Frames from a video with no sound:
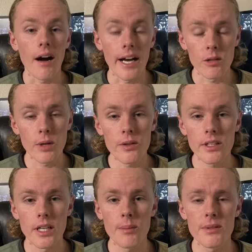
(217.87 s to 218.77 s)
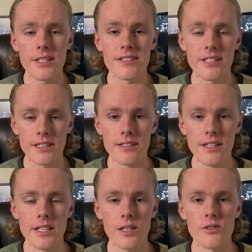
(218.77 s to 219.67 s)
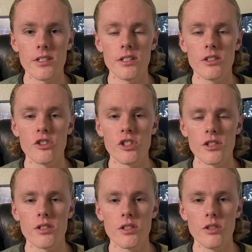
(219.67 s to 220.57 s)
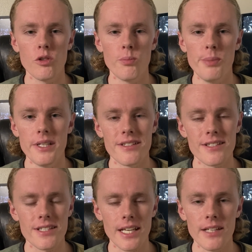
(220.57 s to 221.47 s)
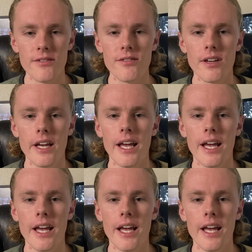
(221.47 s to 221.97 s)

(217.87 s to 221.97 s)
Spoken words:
I rounded up to 60,000 just to be safe